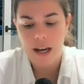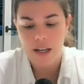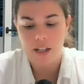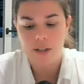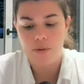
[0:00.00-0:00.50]

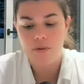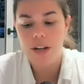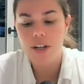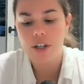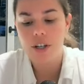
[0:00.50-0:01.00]

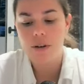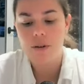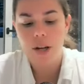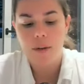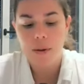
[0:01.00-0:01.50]
aspiration,
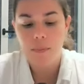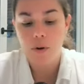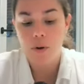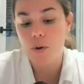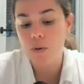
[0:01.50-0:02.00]

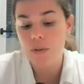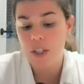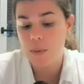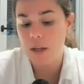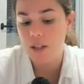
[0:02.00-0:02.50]
people who,
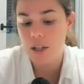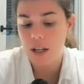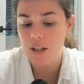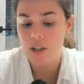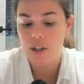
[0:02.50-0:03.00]
despite
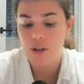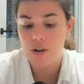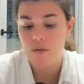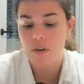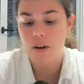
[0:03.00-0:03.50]
challenges,
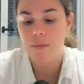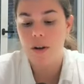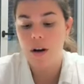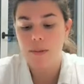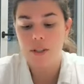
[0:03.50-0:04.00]
are
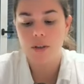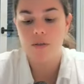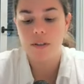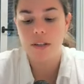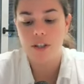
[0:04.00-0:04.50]
overcoming
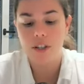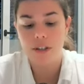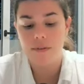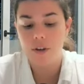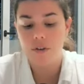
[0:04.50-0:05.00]
obstacles and
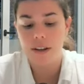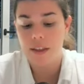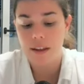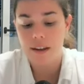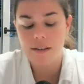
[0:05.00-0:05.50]
achieving great
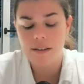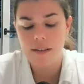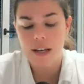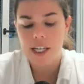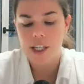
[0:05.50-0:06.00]
things,
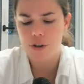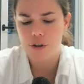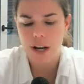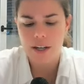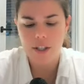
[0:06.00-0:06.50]

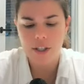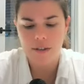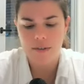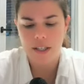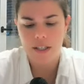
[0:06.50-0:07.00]
strategies
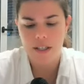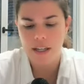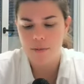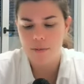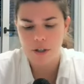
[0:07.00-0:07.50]
of
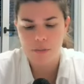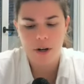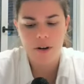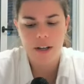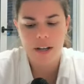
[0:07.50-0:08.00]
success,
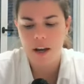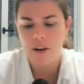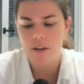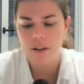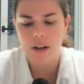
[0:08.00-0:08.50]
prosperity,
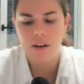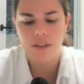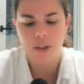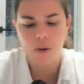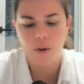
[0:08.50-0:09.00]
health, love,
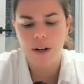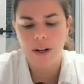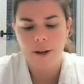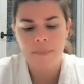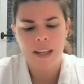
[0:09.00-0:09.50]
and joy,
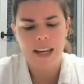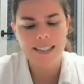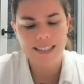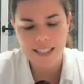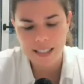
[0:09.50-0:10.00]

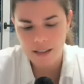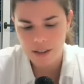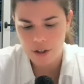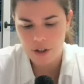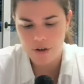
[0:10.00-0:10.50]

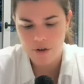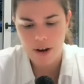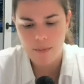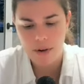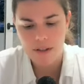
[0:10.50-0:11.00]
ideas to
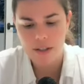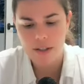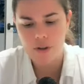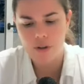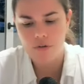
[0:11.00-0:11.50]
create
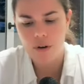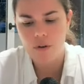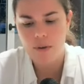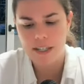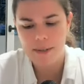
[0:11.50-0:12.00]
abundance, to
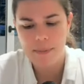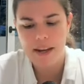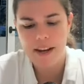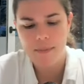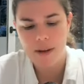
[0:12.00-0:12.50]
grow,
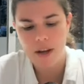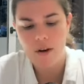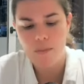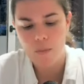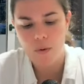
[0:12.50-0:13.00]
expand, and
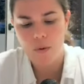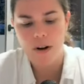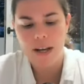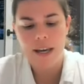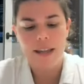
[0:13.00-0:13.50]
become more.